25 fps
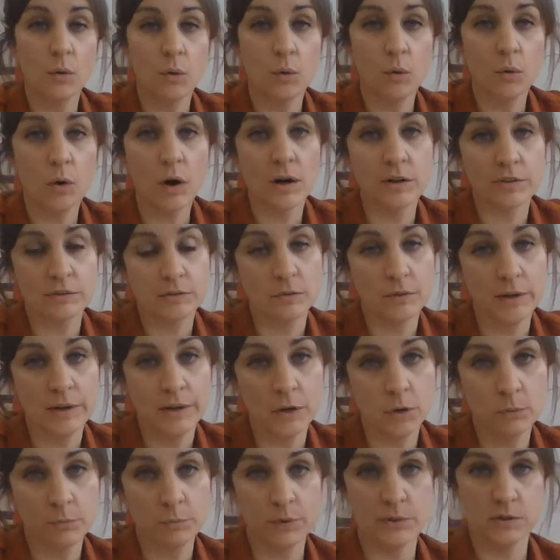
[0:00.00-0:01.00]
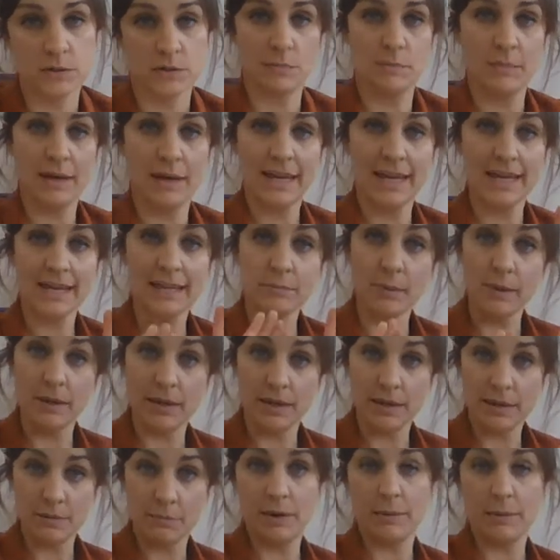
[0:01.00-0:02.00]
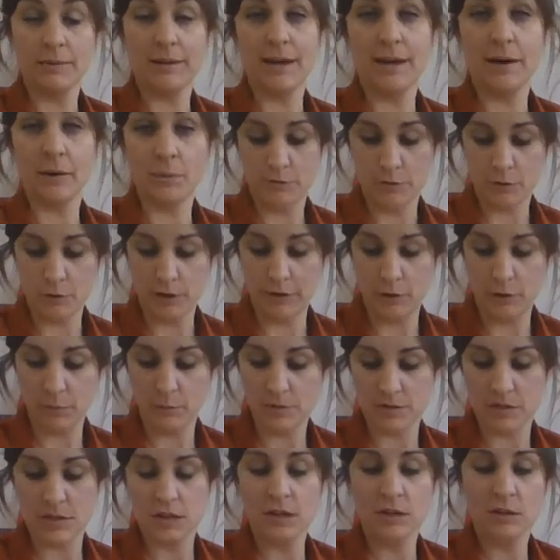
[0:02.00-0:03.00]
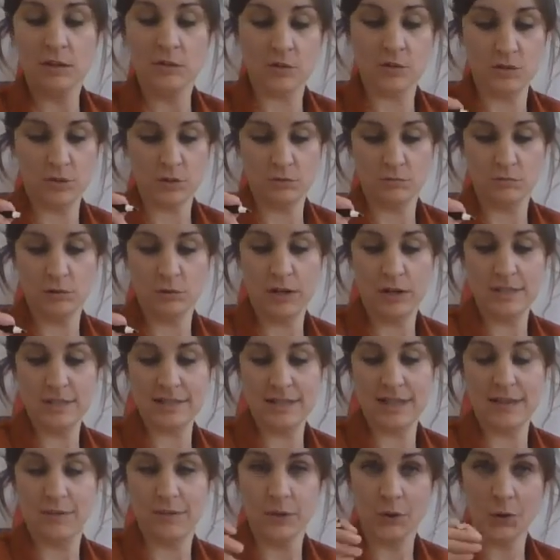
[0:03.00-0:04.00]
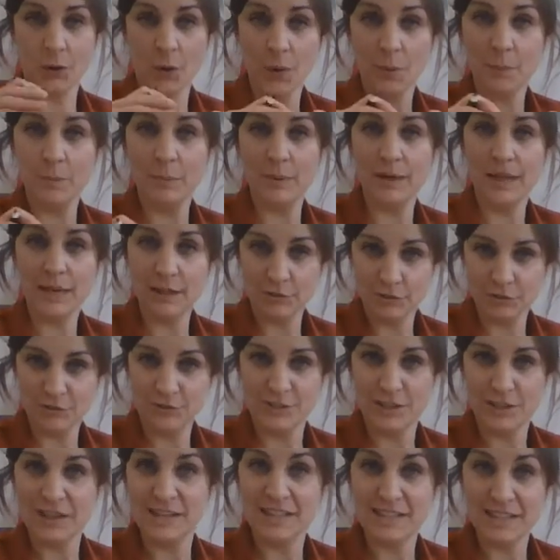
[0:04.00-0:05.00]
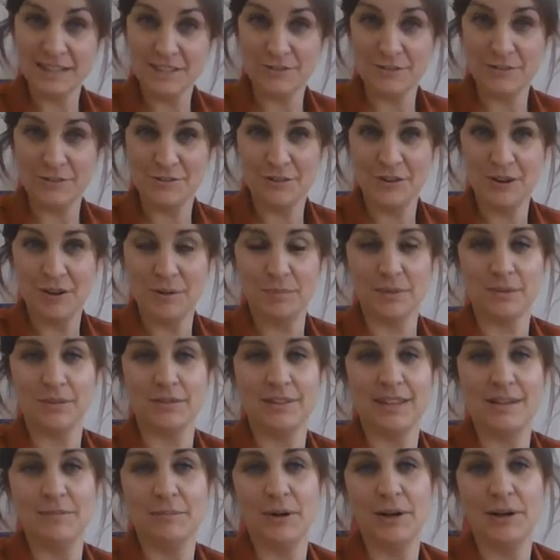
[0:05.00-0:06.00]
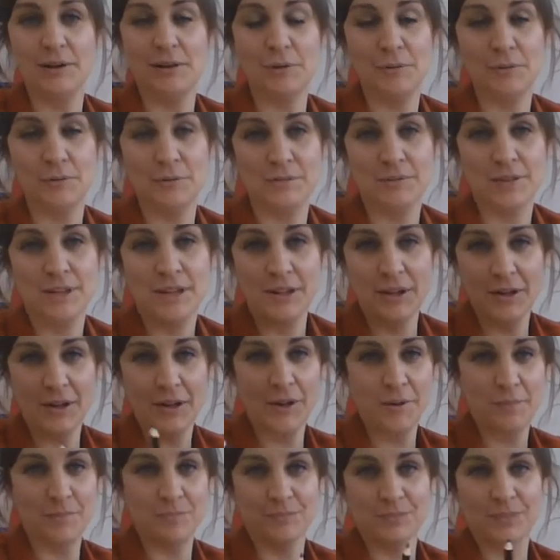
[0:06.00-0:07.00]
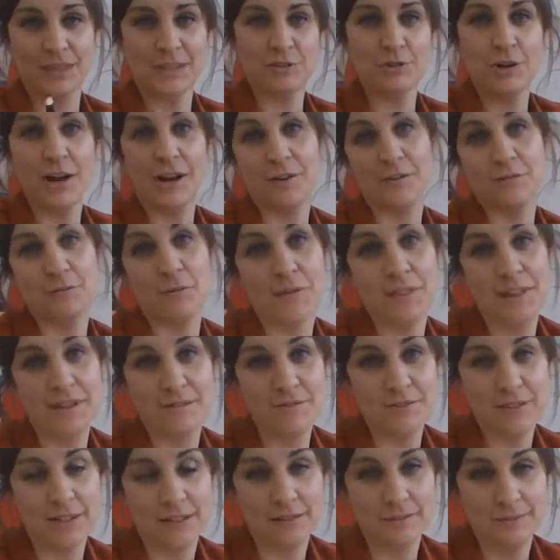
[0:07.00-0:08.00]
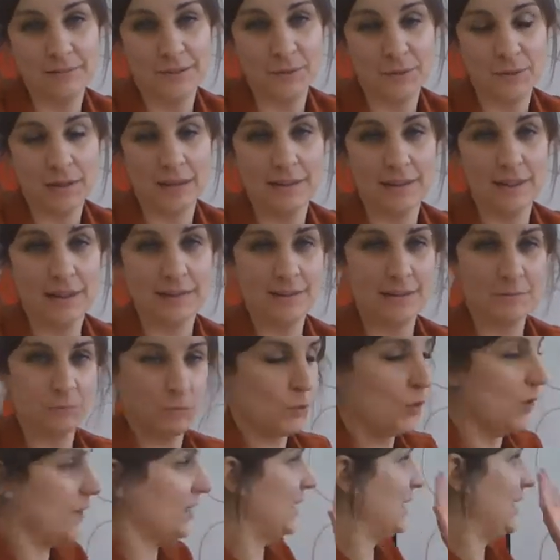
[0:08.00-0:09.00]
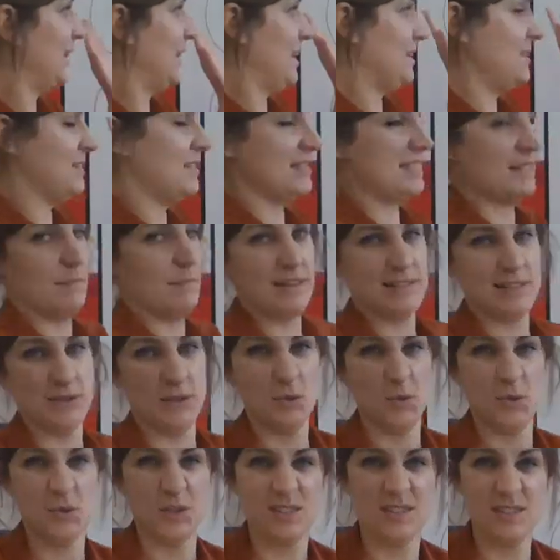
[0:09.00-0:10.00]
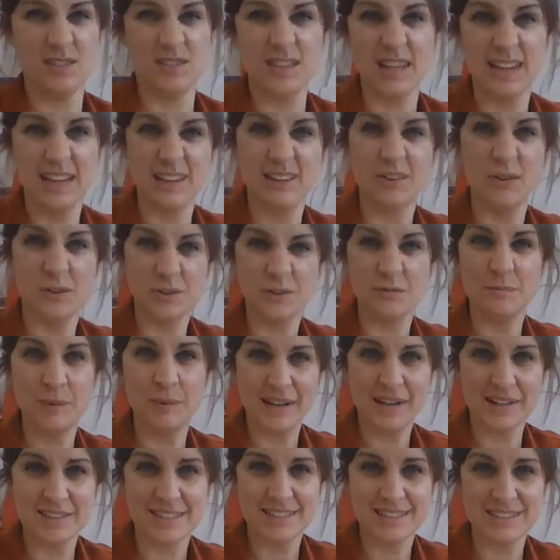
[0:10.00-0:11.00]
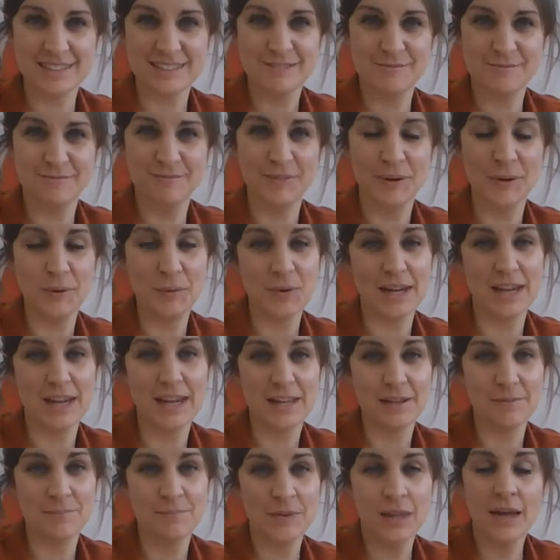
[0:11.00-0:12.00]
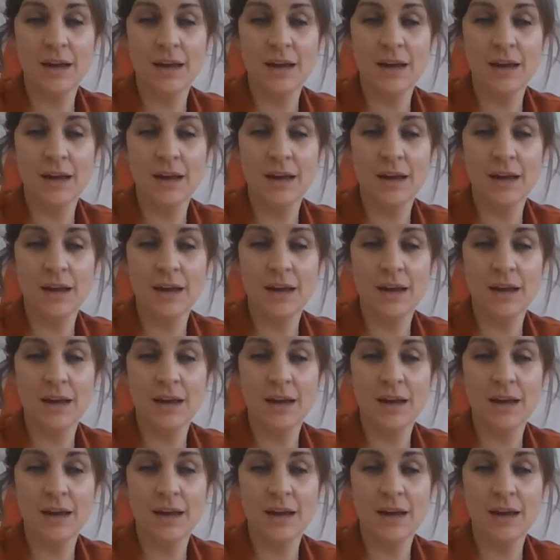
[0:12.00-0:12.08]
or ask your helper to maybe, it might be helpful helpers, just to write down the combinations they need to try, because they might lose track of what they've done. Okay, that working in that systematic order does take a lot of practice. Okay,